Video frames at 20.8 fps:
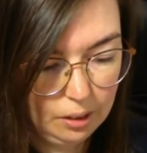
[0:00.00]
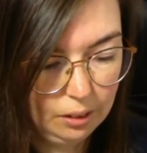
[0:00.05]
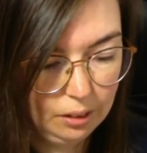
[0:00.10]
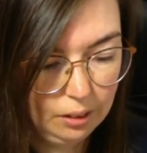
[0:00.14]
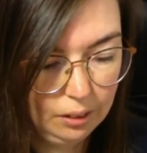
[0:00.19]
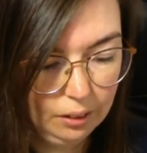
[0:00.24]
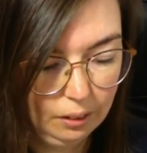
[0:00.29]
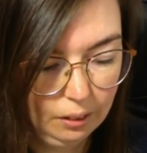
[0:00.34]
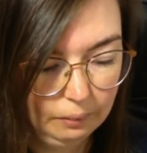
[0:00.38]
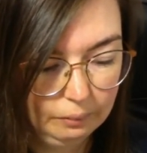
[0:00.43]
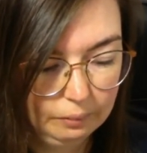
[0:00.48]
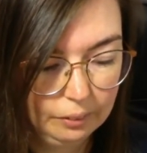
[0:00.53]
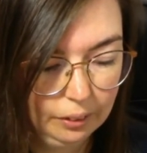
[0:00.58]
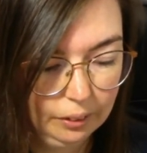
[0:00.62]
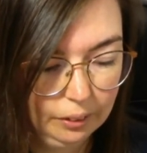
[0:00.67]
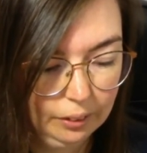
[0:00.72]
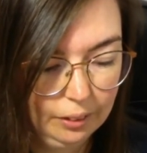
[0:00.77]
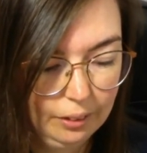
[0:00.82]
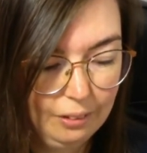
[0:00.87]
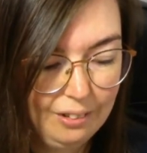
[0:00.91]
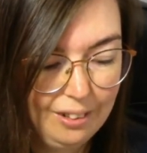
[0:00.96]
Now I've got
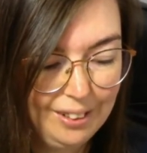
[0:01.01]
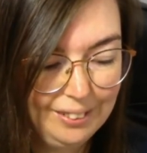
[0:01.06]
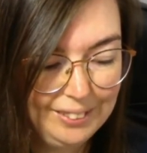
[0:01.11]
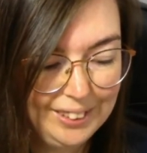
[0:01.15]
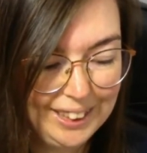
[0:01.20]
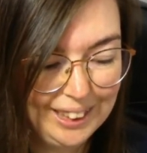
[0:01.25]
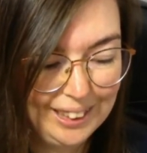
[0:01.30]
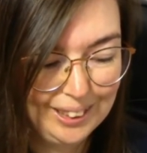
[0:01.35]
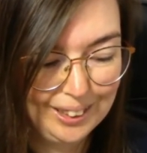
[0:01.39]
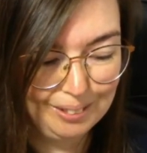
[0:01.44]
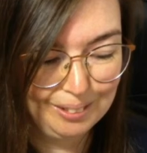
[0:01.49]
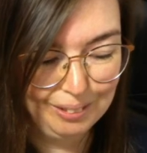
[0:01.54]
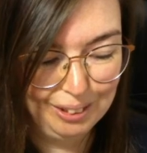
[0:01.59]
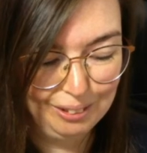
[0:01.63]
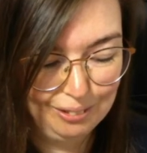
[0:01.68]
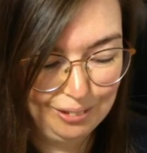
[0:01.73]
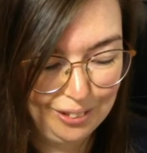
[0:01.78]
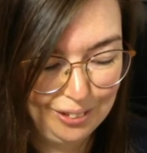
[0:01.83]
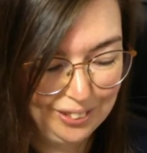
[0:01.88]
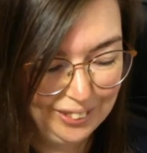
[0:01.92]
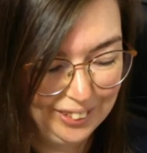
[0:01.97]
to know how to use my
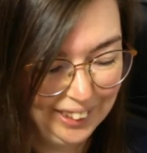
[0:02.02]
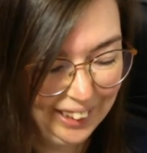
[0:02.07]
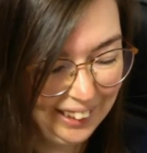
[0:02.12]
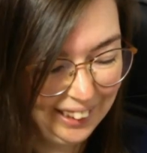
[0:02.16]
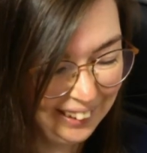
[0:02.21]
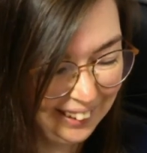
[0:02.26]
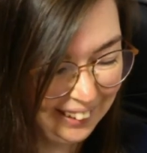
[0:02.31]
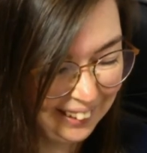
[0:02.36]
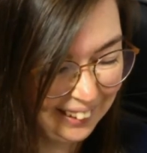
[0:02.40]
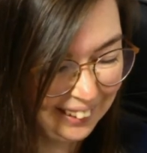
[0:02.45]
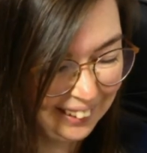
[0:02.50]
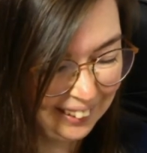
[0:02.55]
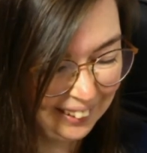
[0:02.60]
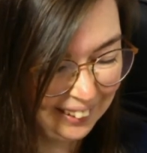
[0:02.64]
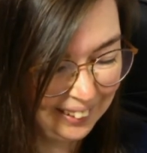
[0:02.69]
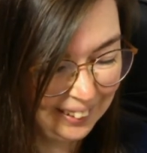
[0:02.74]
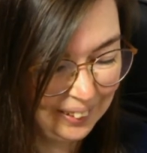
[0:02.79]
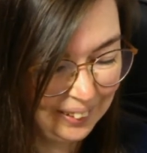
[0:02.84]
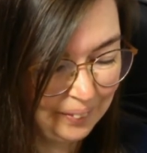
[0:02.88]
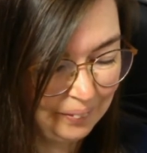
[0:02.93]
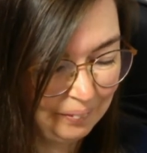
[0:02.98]
phone.
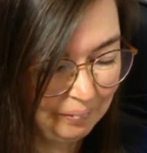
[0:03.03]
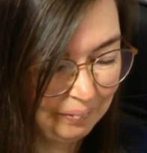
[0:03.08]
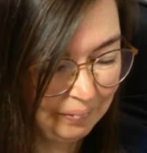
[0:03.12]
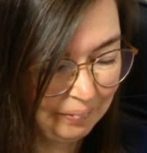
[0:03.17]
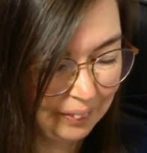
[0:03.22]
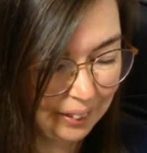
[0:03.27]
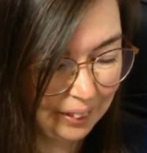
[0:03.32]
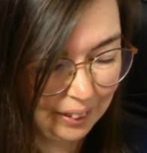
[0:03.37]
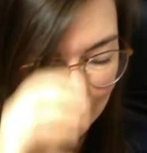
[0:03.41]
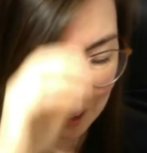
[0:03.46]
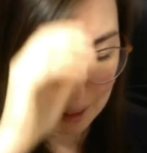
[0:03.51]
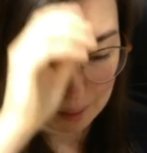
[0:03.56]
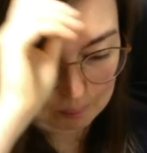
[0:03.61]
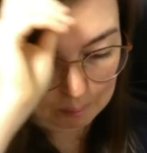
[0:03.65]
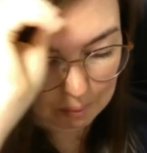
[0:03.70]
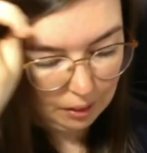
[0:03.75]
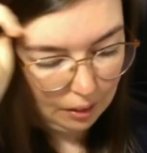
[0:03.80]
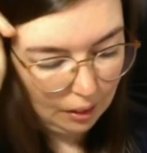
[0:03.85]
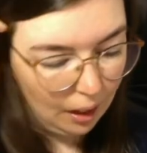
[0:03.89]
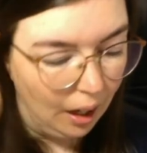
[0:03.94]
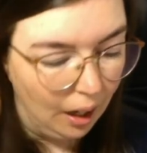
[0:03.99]

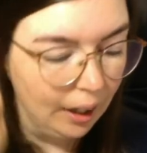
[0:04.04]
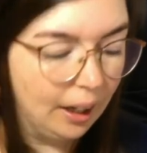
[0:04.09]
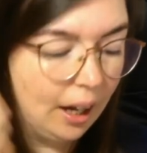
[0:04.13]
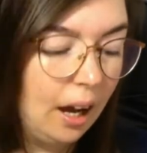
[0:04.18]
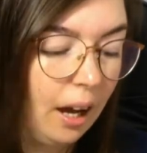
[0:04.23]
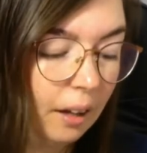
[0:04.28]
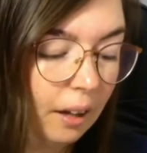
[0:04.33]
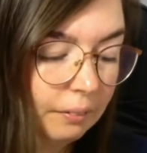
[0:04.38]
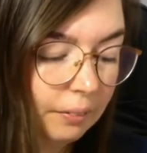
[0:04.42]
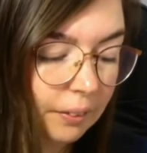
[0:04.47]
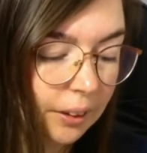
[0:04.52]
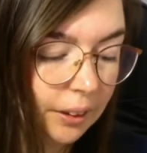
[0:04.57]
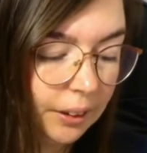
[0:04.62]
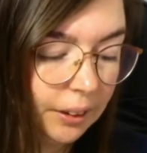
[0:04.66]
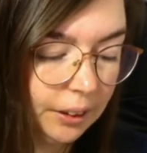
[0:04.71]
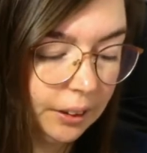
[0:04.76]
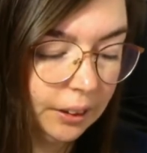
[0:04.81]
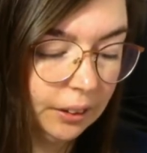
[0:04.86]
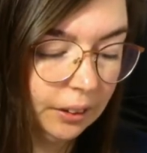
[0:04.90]
I haven't.